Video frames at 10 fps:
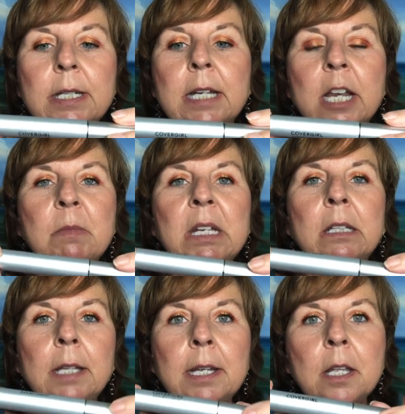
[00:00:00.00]
It gave me
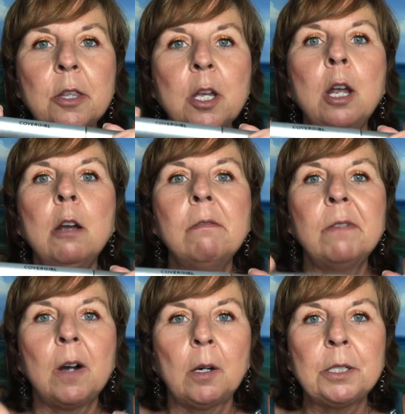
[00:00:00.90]
length
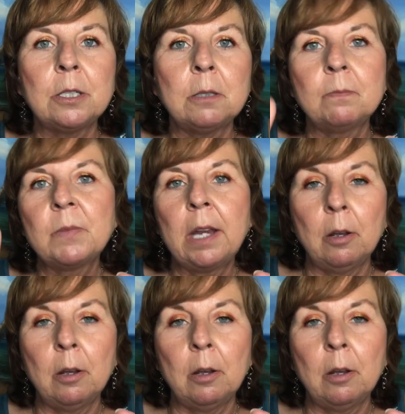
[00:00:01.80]
volume,